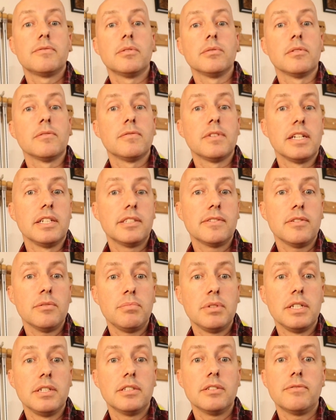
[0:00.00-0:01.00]
from the face of a
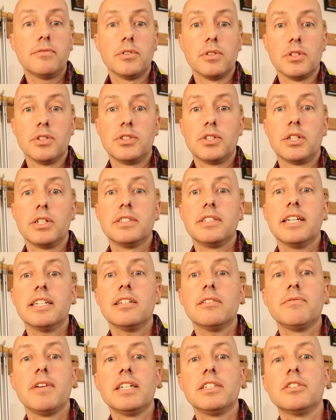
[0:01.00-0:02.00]
piece of furniture
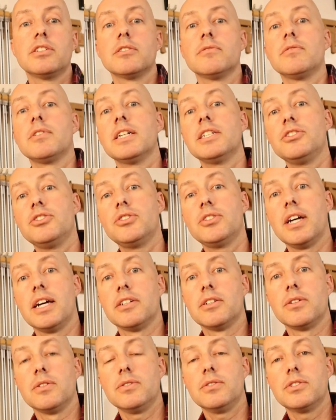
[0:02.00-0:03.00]
take advantage of light and
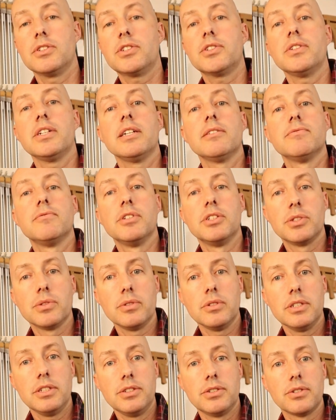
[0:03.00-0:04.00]
shadow to create
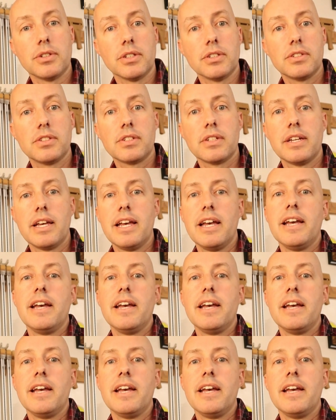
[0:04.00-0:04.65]
visual interest.